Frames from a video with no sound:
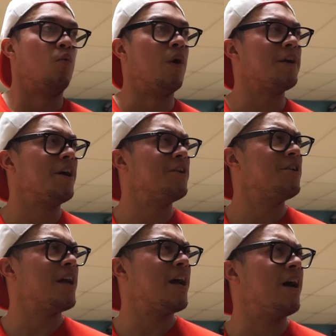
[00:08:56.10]

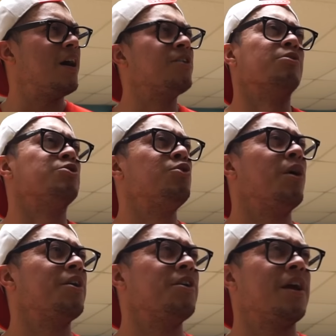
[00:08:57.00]
100, uh, no,
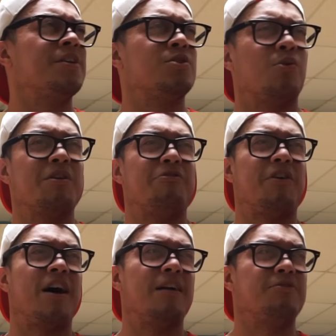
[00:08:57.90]

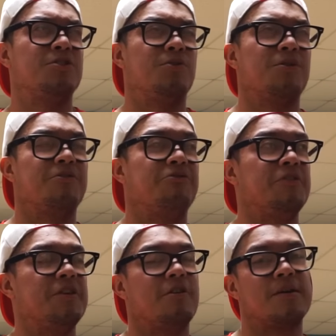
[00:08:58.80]
225 to
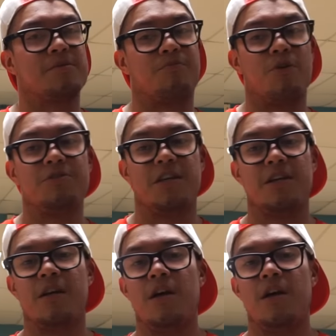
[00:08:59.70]
250 grams of protein,